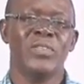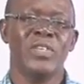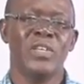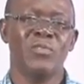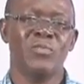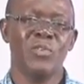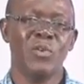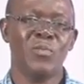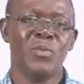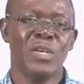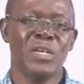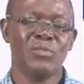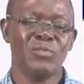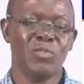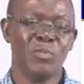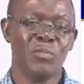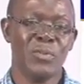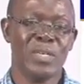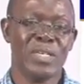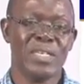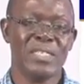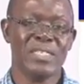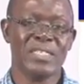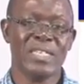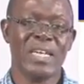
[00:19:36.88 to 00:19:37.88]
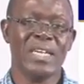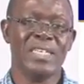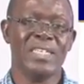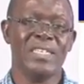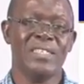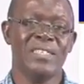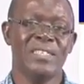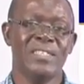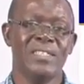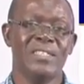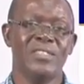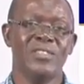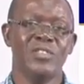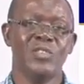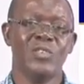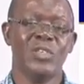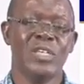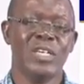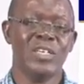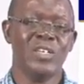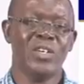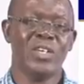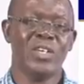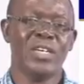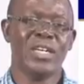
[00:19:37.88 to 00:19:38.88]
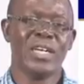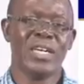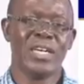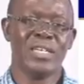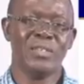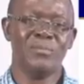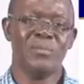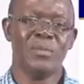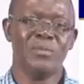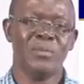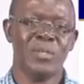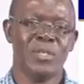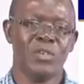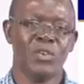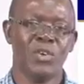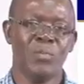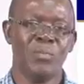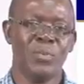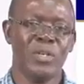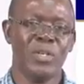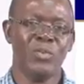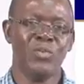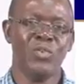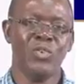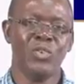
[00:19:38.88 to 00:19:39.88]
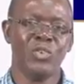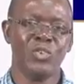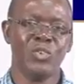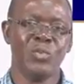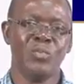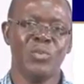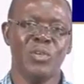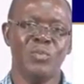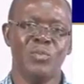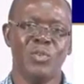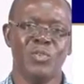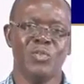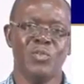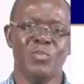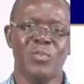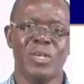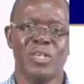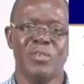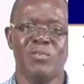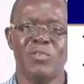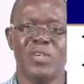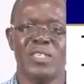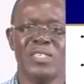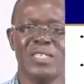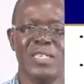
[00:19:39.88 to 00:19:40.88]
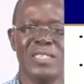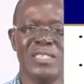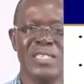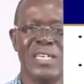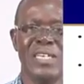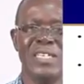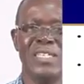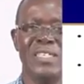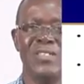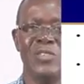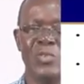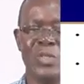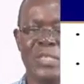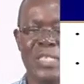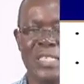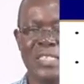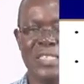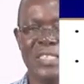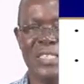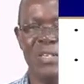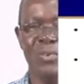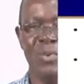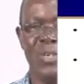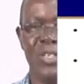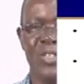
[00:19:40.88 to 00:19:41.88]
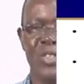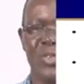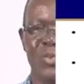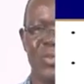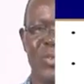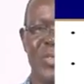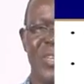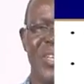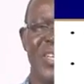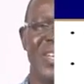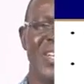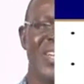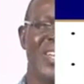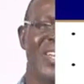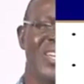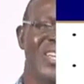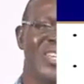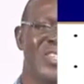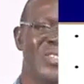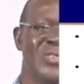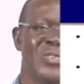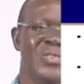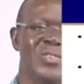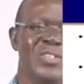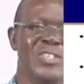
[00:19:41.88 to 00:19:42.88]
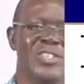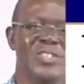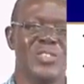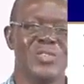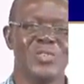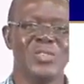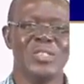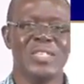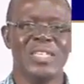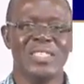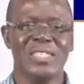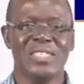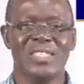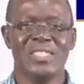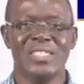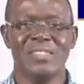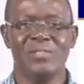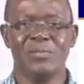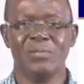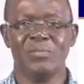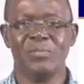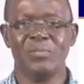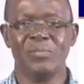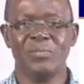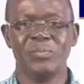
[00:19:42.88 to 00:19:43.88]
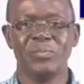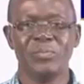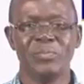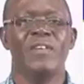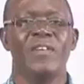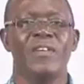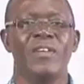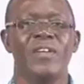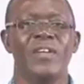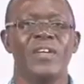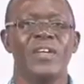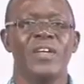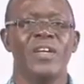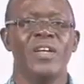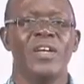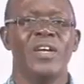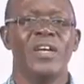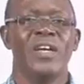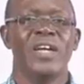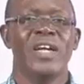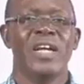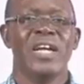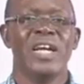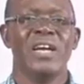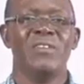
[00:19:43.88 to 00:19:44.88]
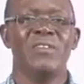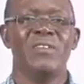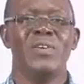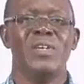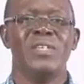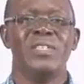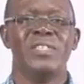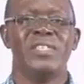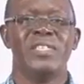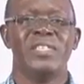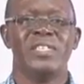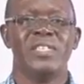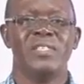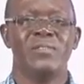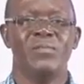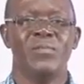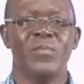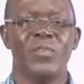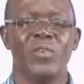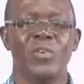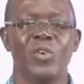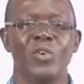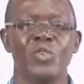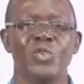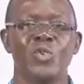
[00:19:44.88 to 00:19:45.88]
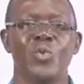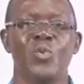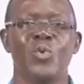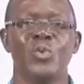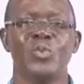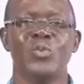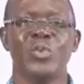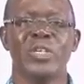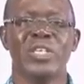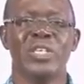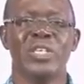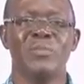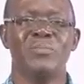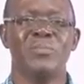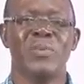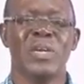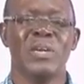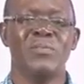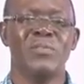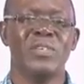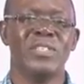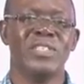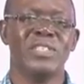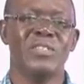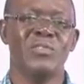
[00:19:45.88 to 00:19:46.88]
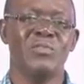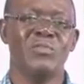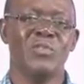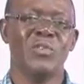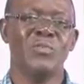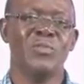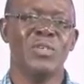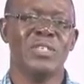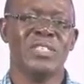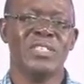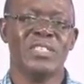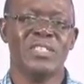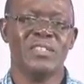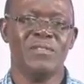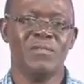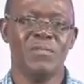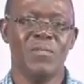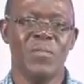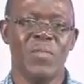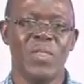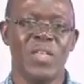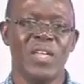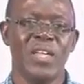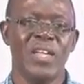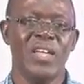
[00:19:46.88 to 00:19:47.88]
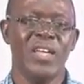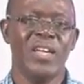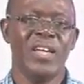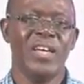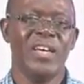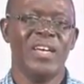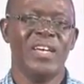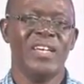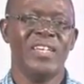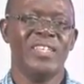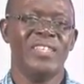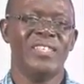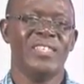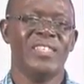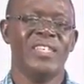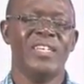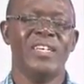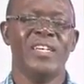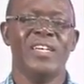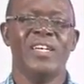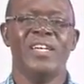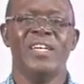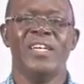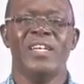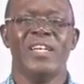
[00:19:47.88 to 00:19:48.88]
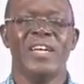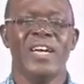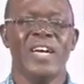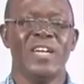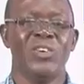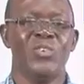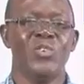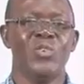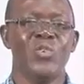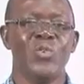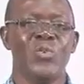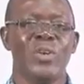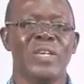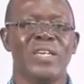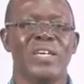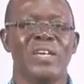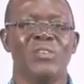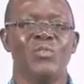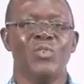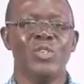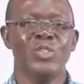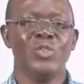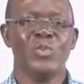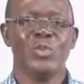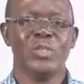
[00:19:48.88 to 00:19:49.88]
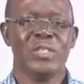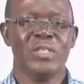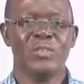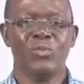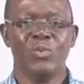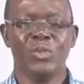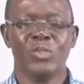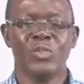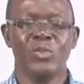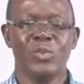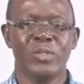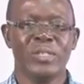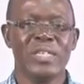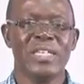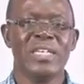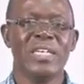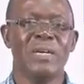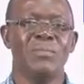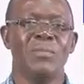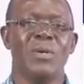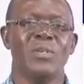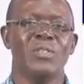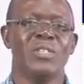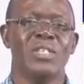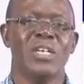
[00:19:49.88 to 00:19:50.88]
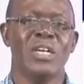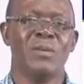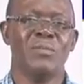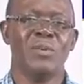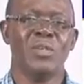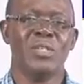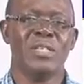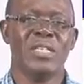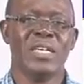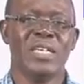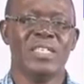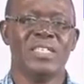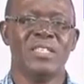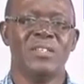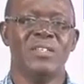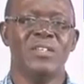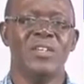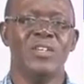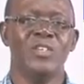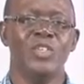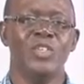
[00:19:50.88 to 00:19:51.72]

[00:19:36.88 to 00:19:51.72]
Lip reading: the formula for making sardines, so that the other company will also be able to manufacture sardine to taste the way it should taste. Governments also want to keep private information, and I don't know whether what you think about that.